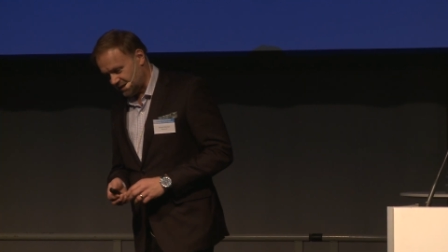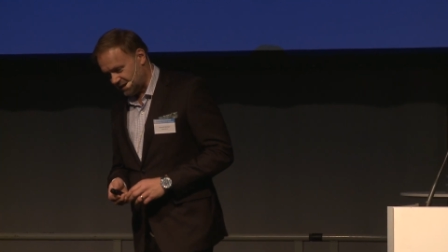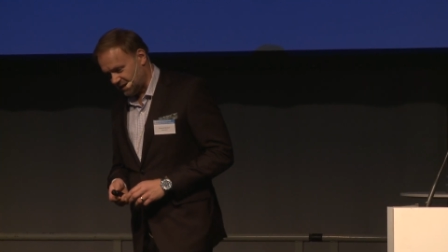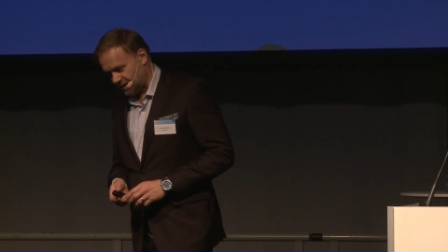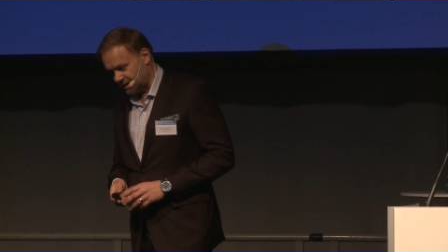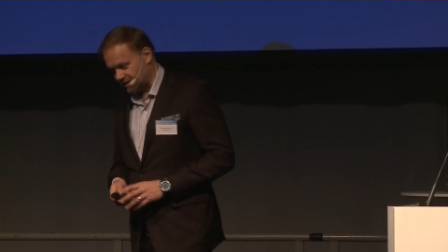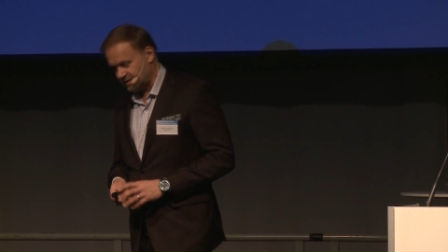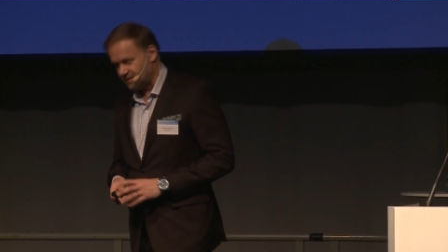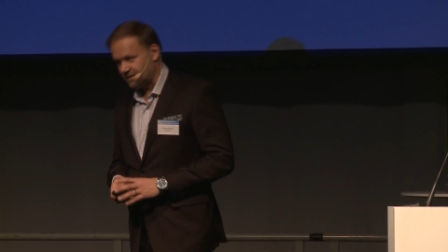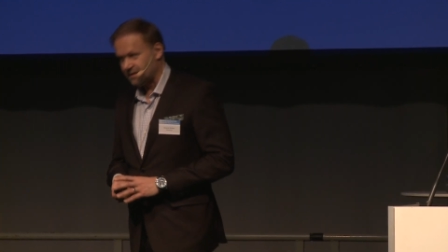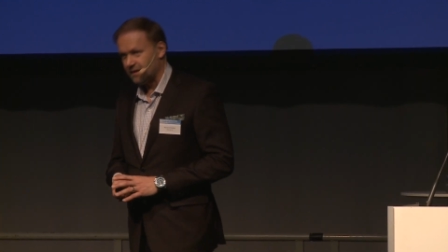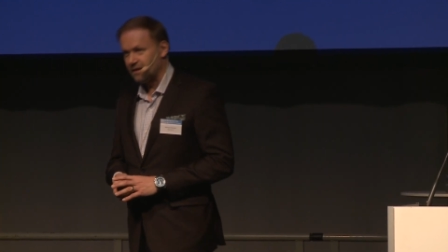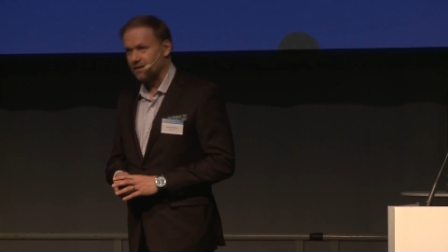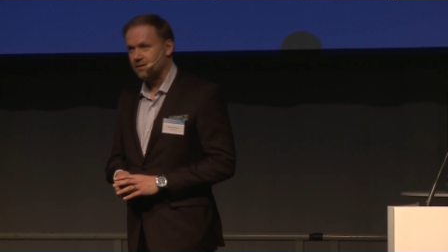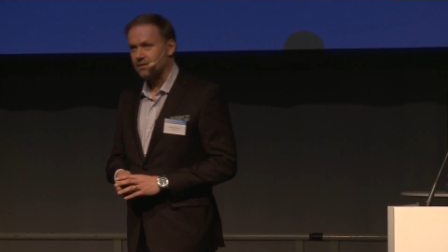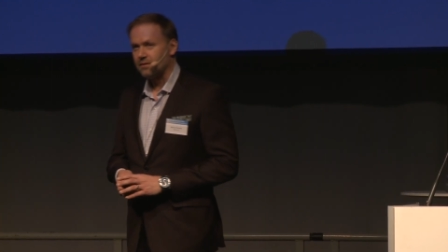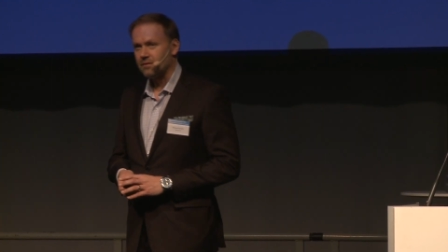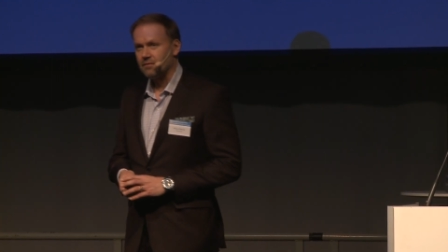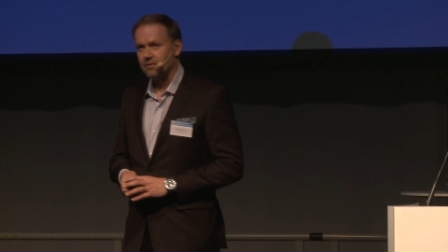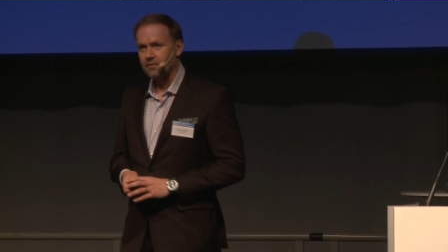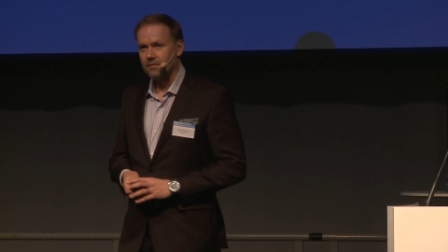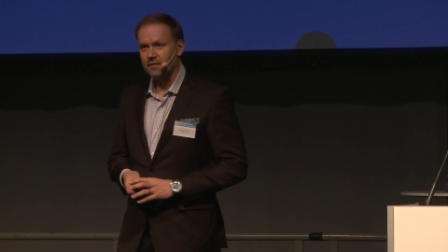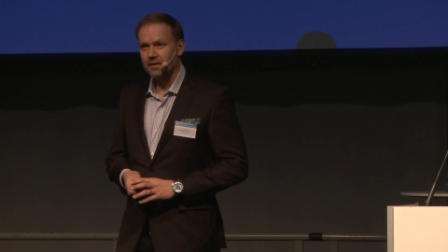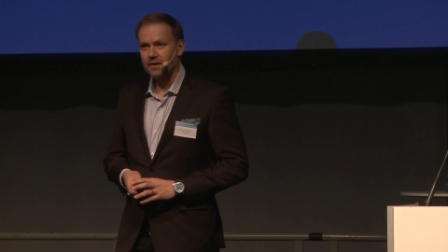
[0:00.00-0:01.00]
And at the end
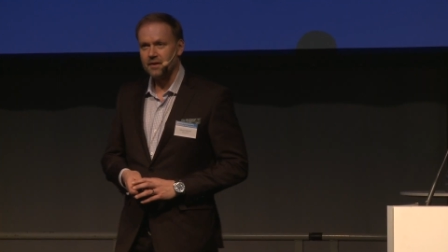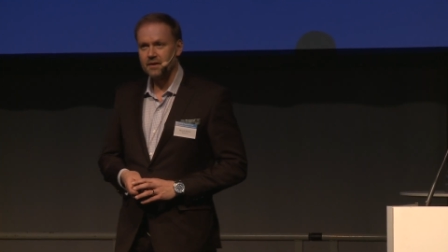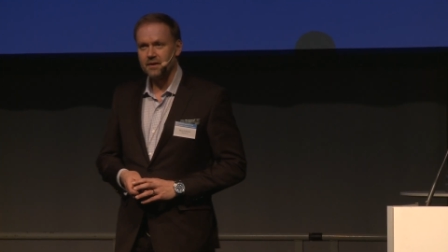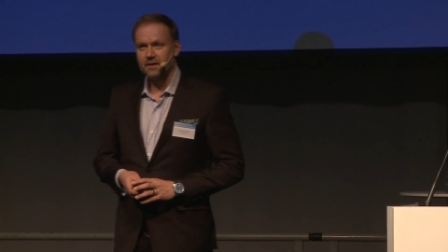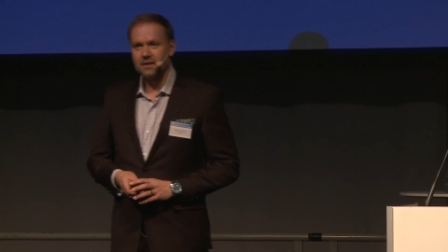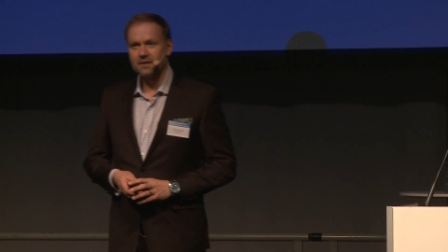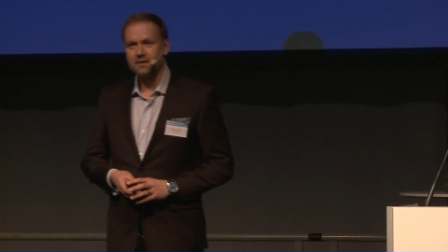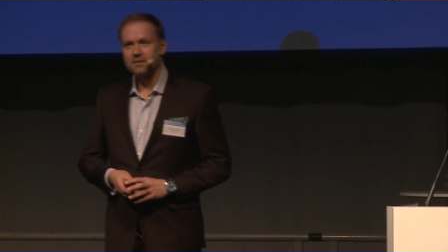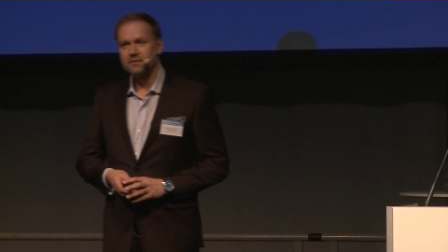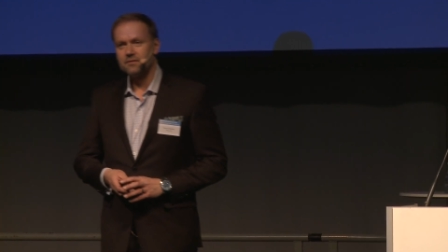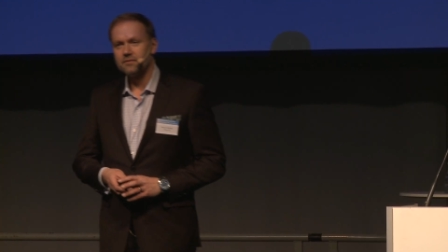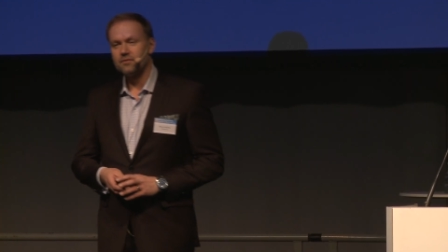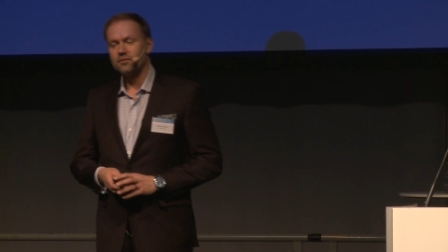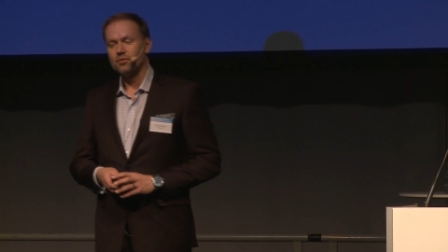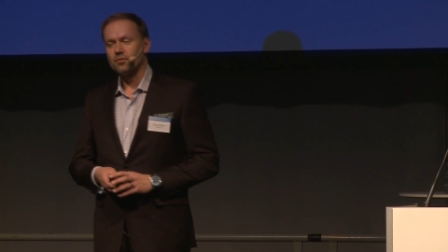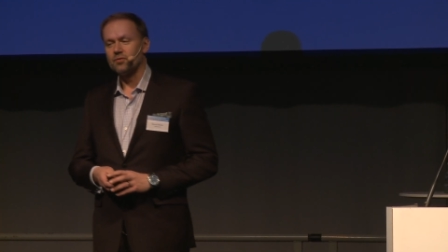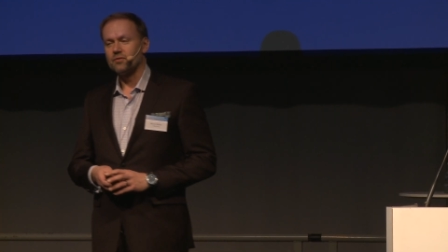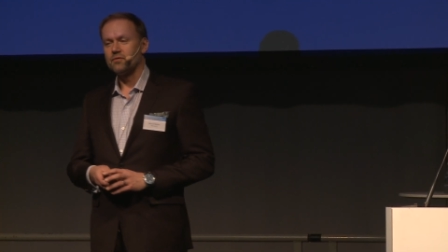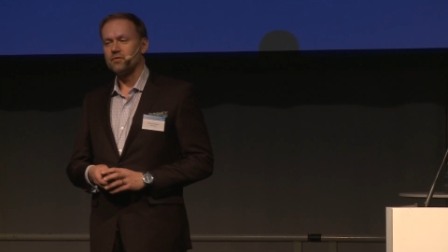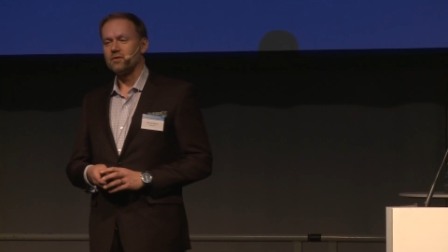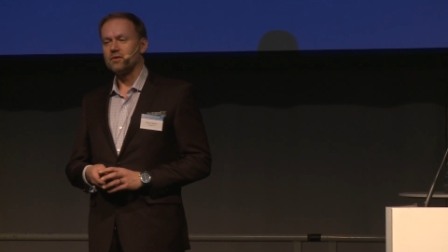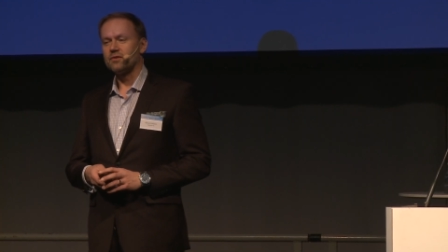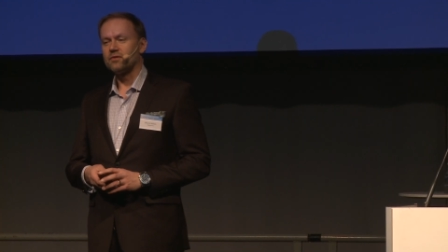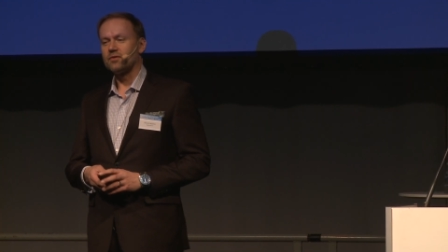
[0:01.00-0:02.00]
of a very
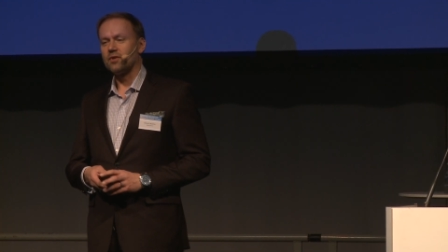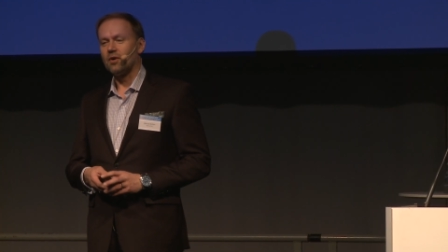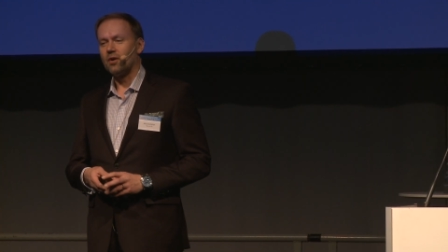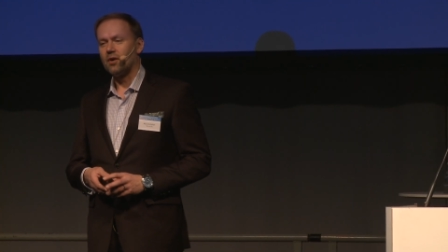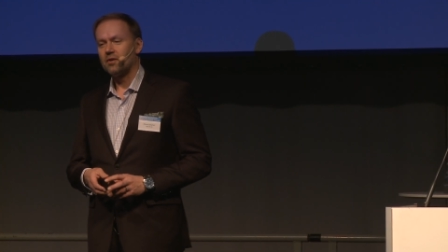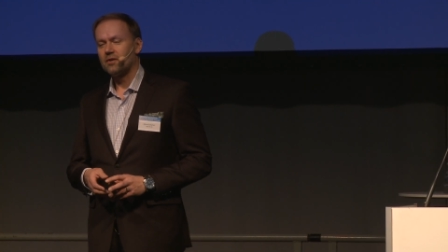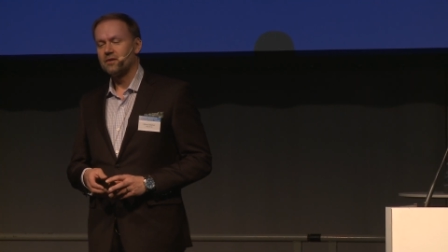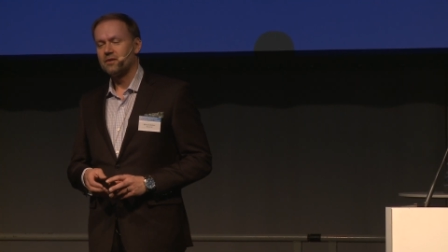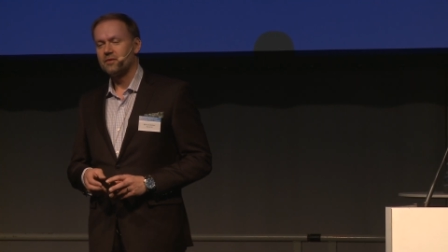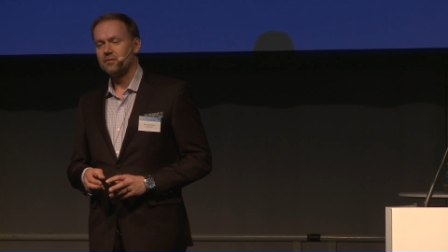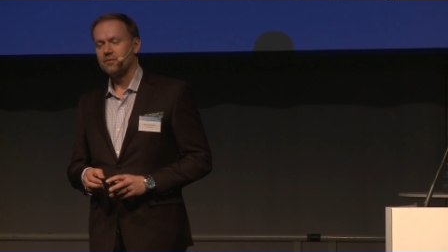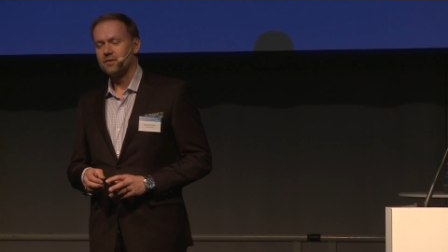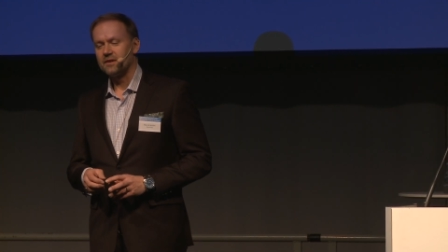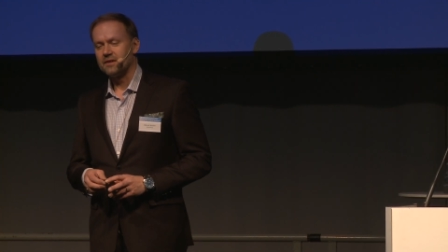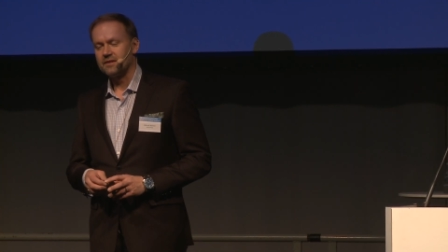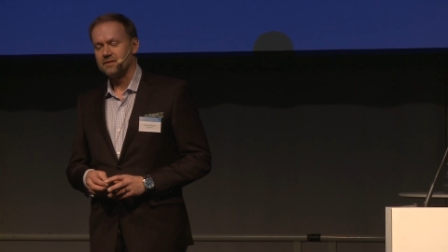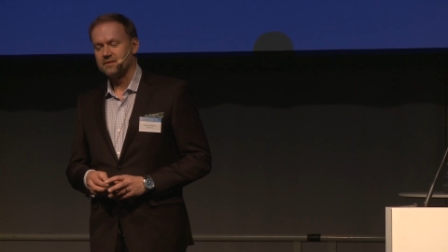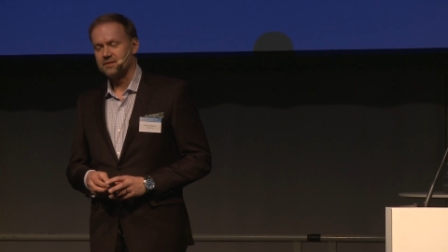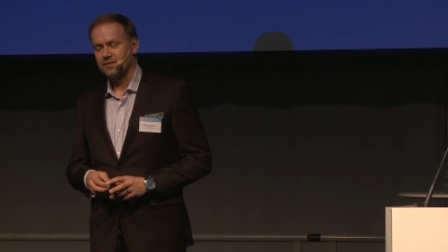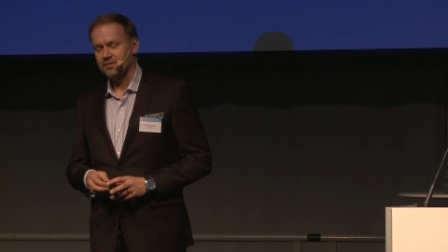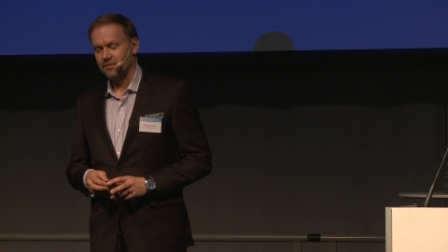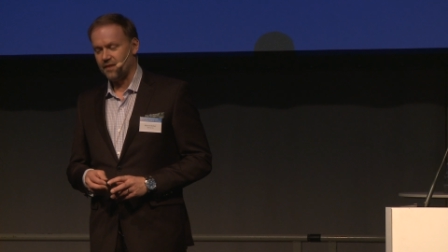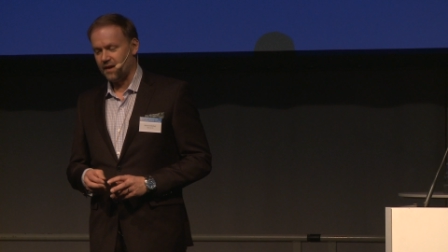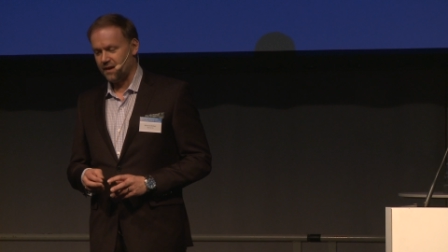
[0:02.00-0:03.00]
fruitful talk with
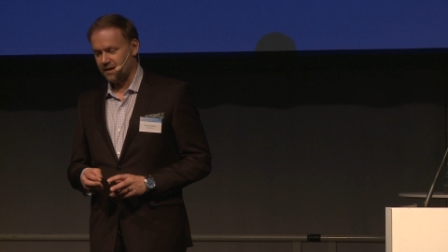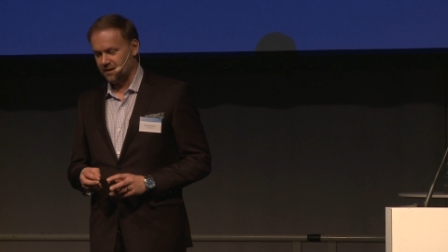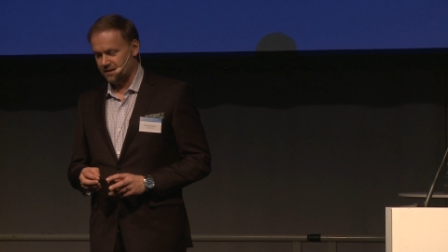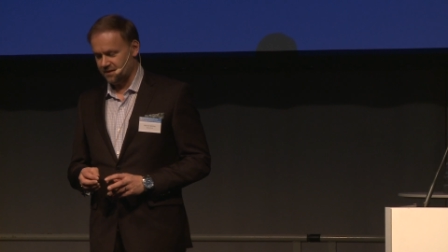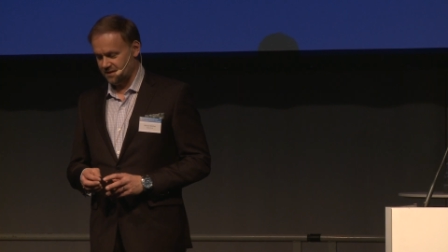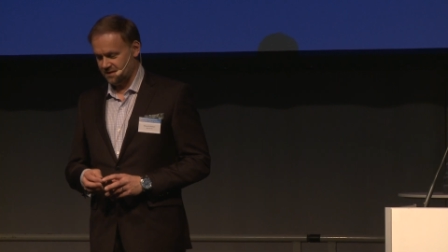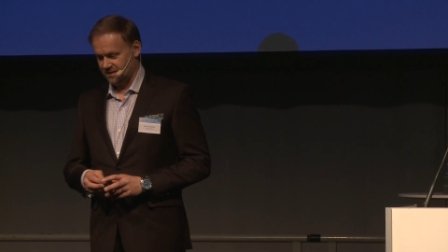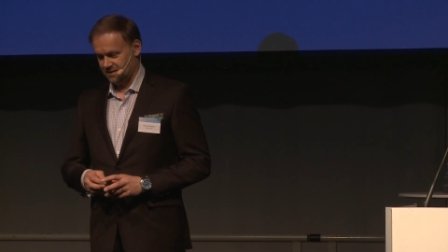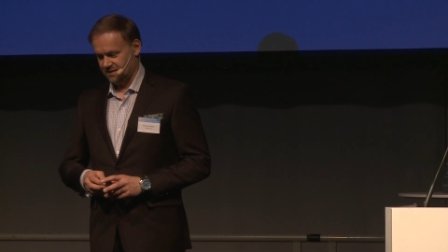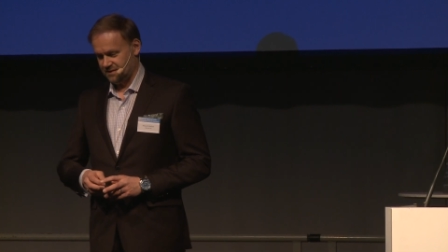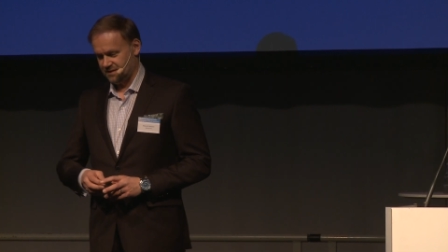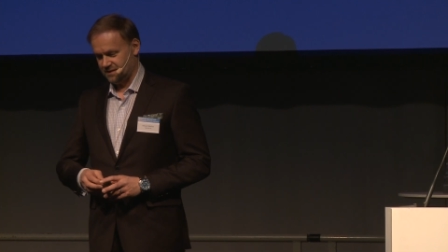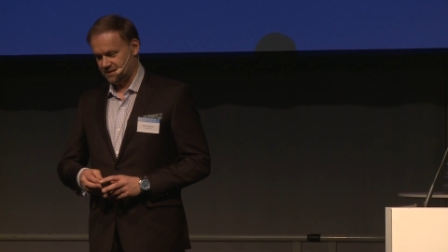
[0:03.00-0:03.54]
Svein,